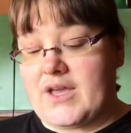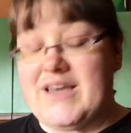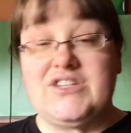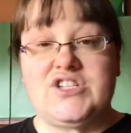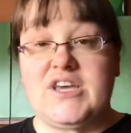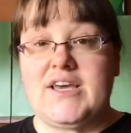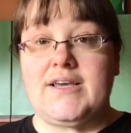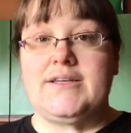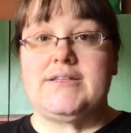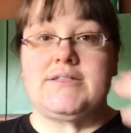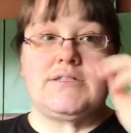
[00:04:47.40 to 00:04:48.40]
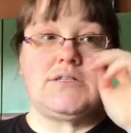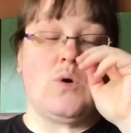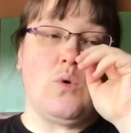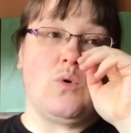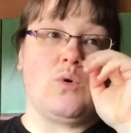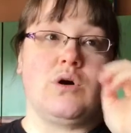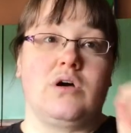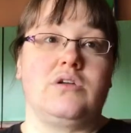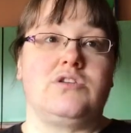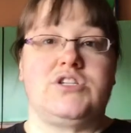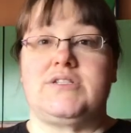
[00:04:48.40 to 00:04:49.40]
quiches or
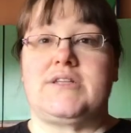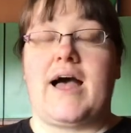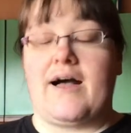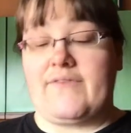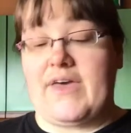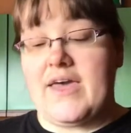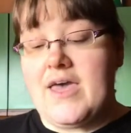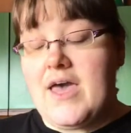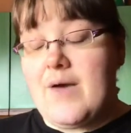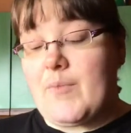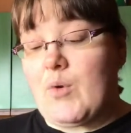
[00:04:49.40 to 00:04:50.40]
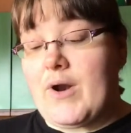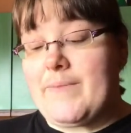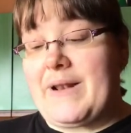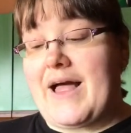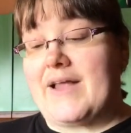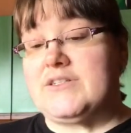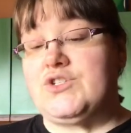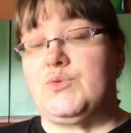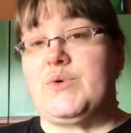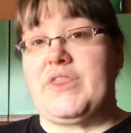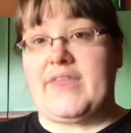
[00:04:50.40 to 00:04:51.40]
just to have it. But what I plan to
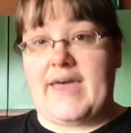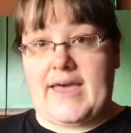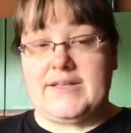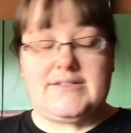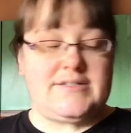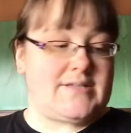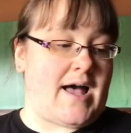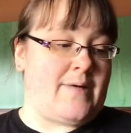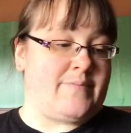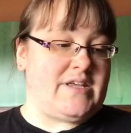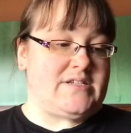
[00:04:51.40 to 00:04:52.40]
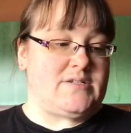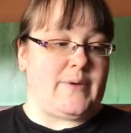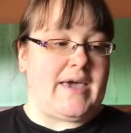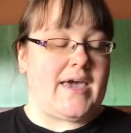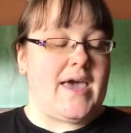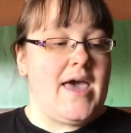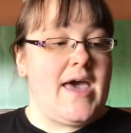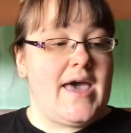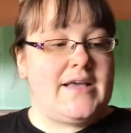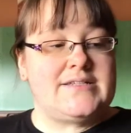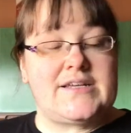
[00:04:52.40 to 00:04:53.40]
do with this this week
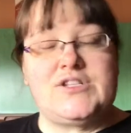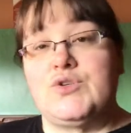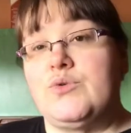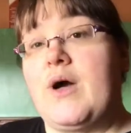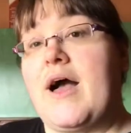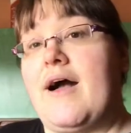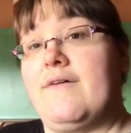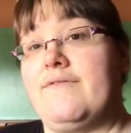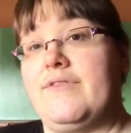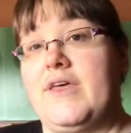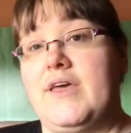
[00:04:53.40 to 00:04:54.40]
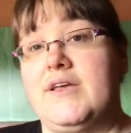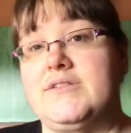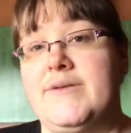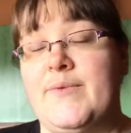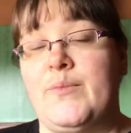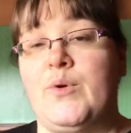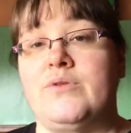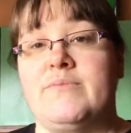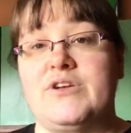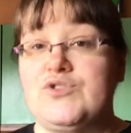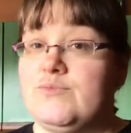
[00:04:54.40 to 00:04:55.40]
is I do have the Slimming World
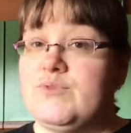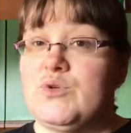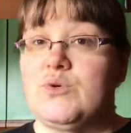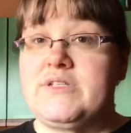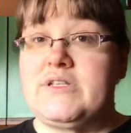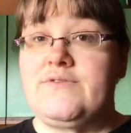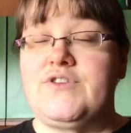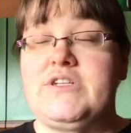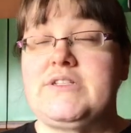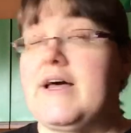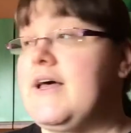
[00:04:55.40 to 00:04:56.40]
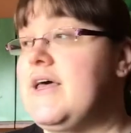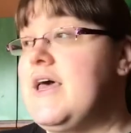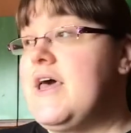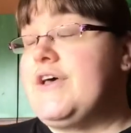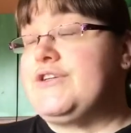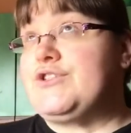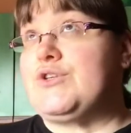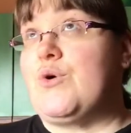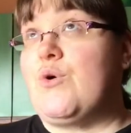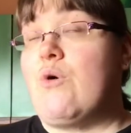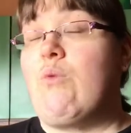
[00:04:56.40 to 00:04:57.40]
mushroom sauce in the freezer.
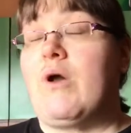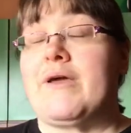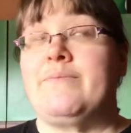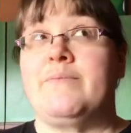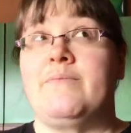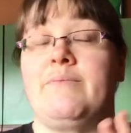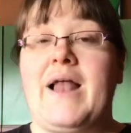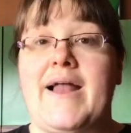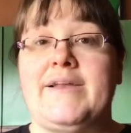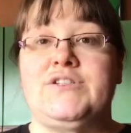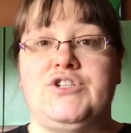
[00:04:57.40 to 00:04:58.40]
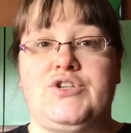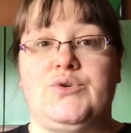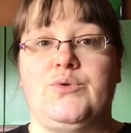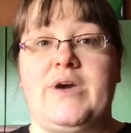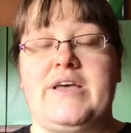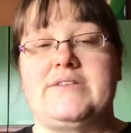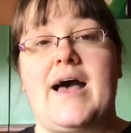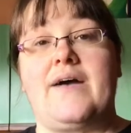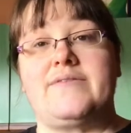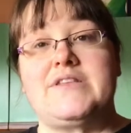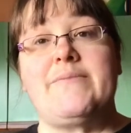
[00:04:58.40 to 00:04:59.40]
So what I'm planning to do is
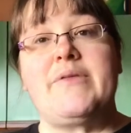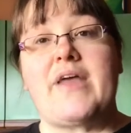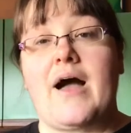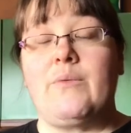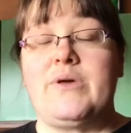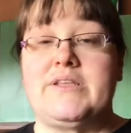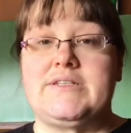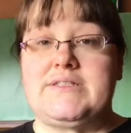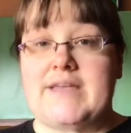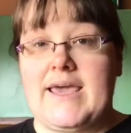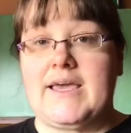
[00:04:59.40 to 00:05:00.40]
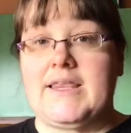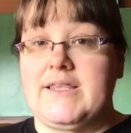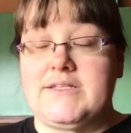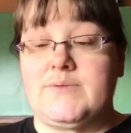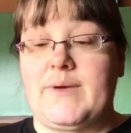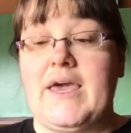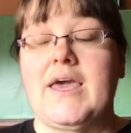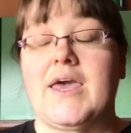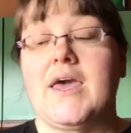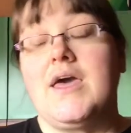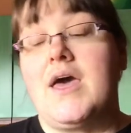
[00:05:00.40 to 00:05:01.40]
have some of that with a steak this
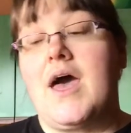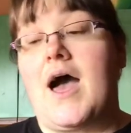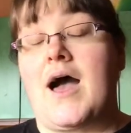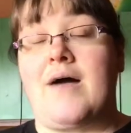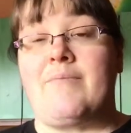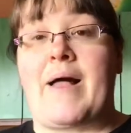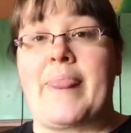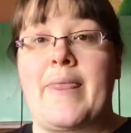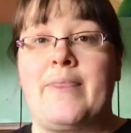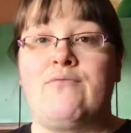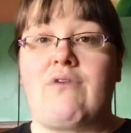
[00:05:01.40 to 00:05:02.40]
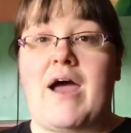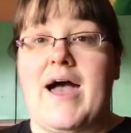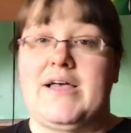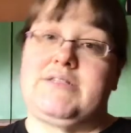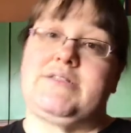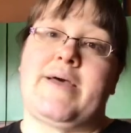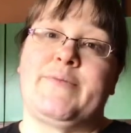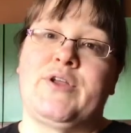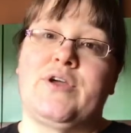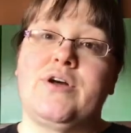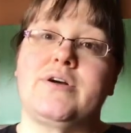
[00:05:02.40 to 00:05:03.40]
week, and then the rest I'm
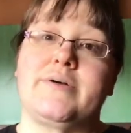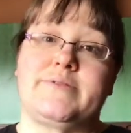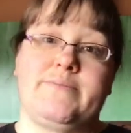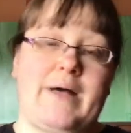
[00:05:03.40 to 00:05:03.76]
going to cook up some